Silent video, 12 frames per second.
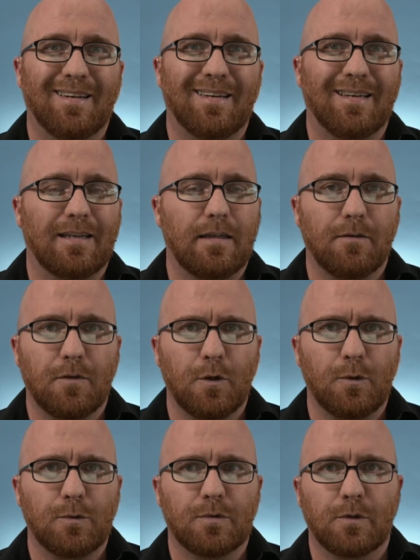any of
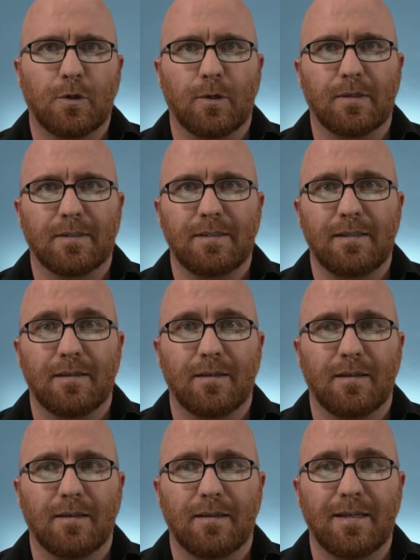those currently
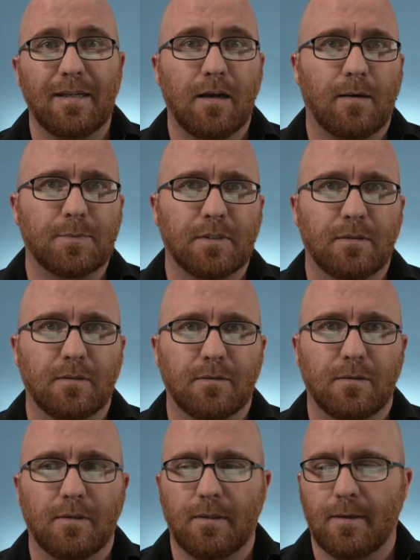in any option
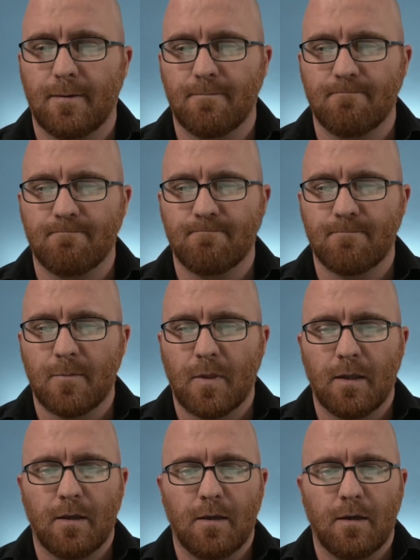
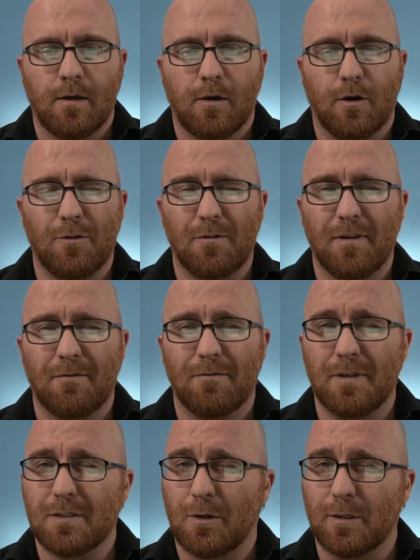other than
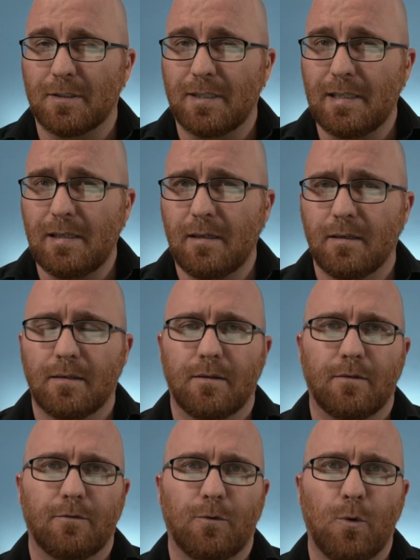VizRT
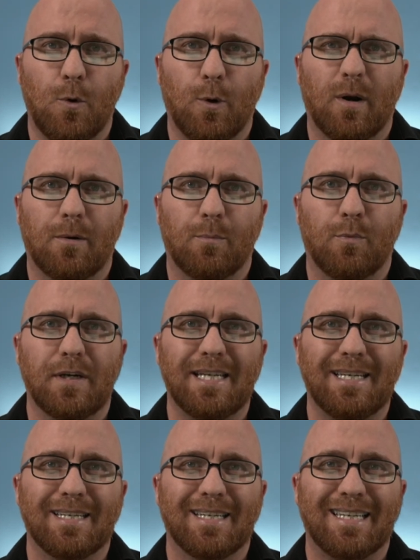for
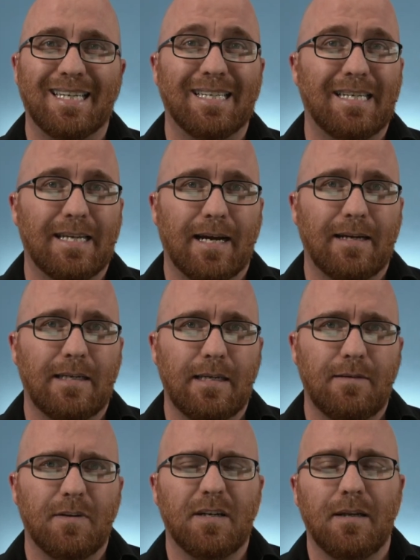bringing in NDI
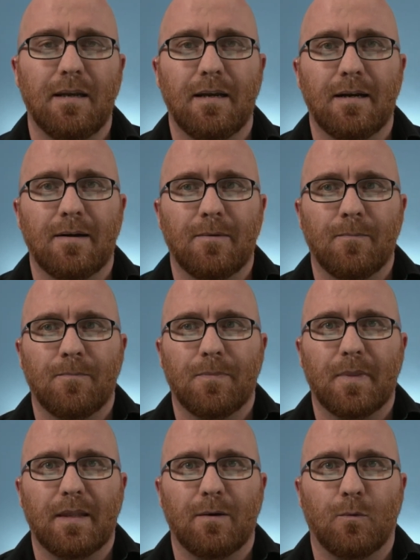even.
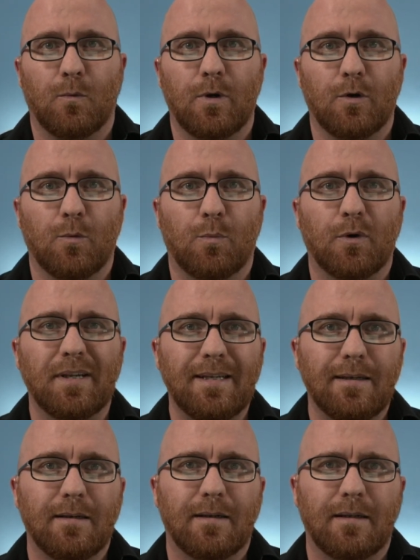It will bring
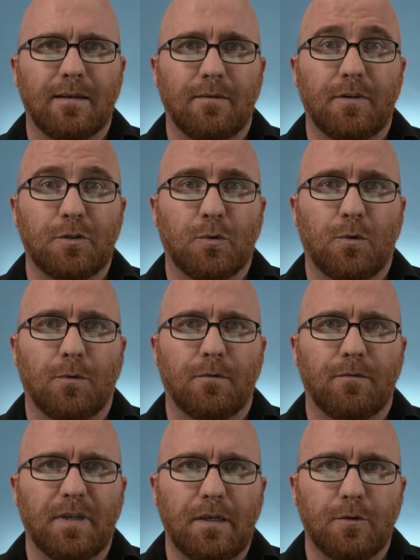in individual
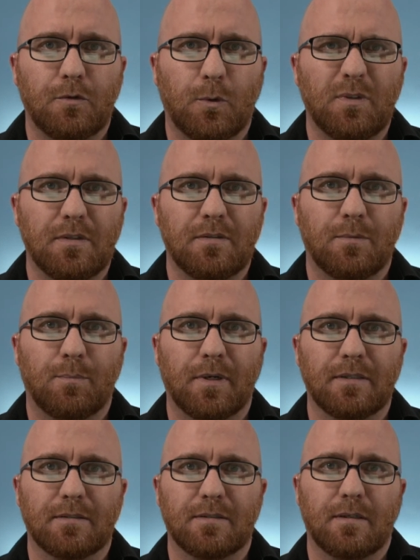video sources, but
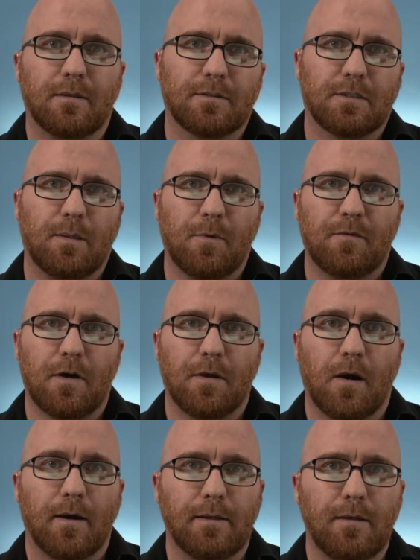it's still a sum of all the
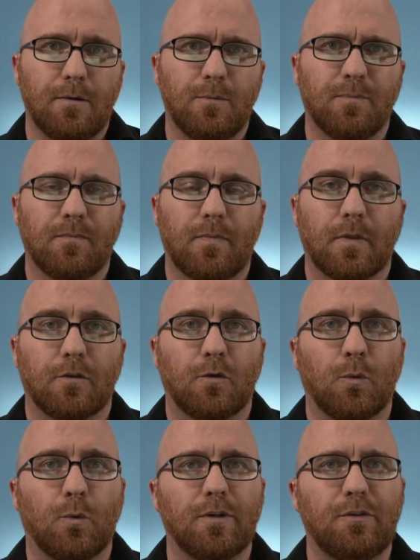audio. So
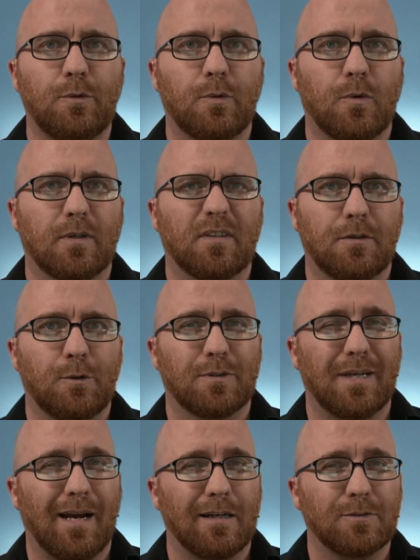what you would want to do is
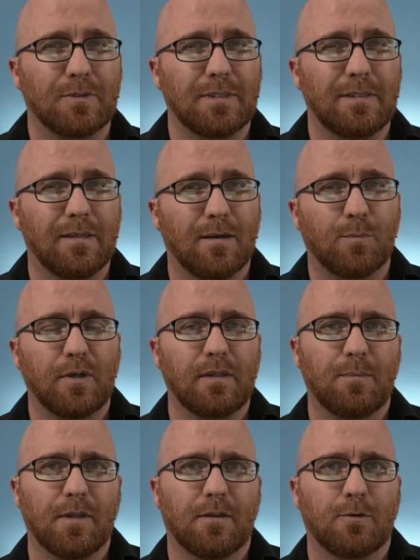actually not bring
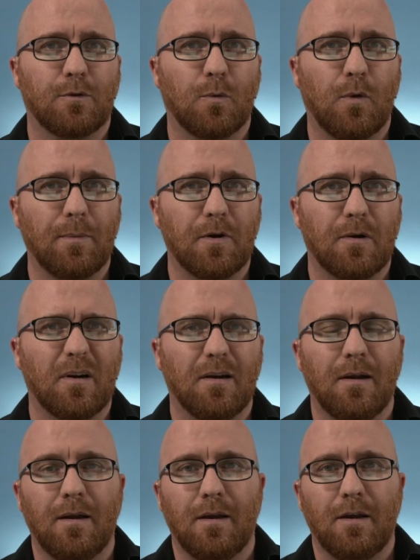them in through the webinar.
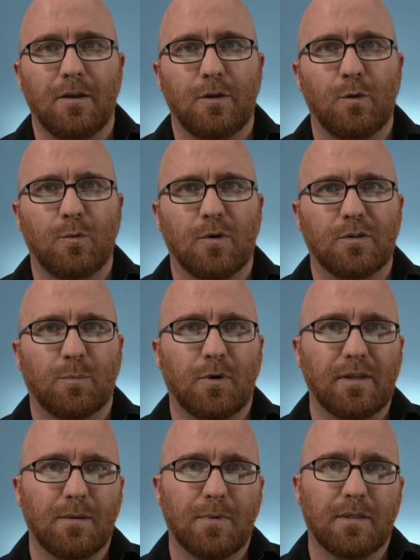You would want to
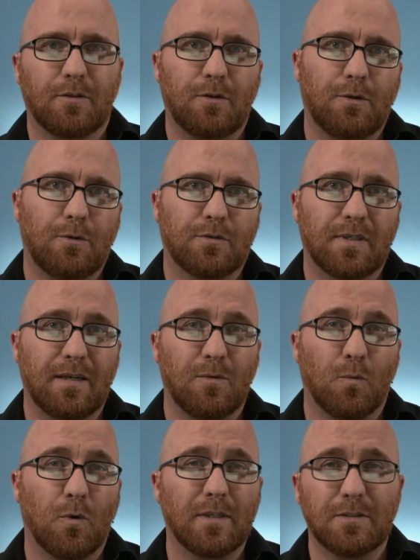bring them into, say,
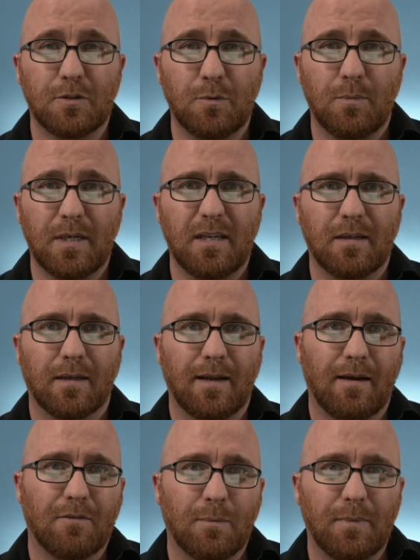one Zoom meeting and
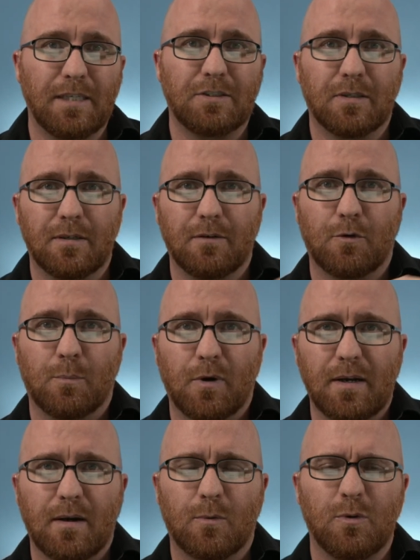have them each in a different
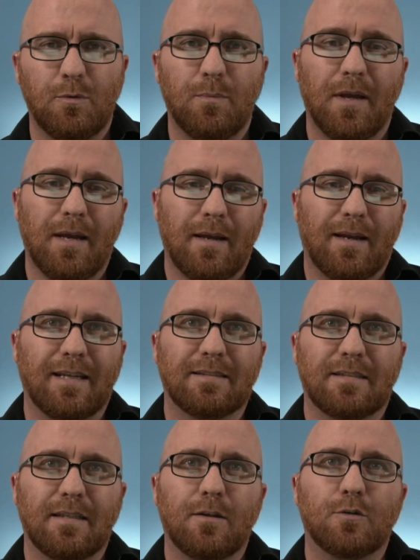breakout room and
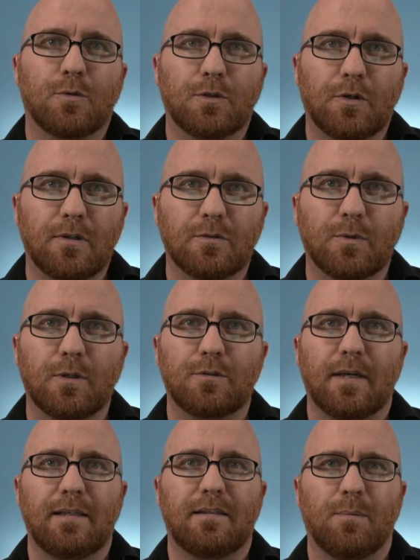send those returns with those
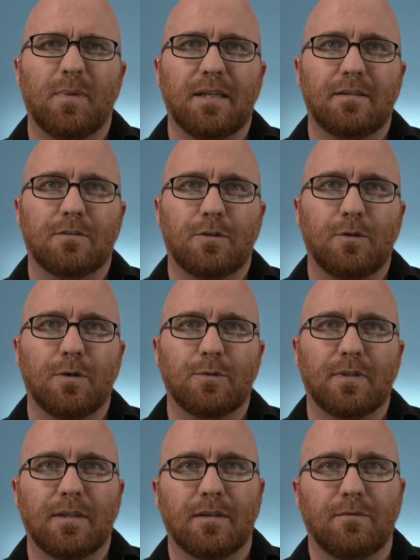ATEM Minis to those
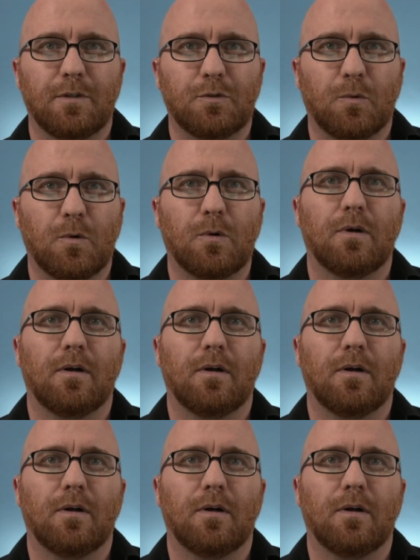individual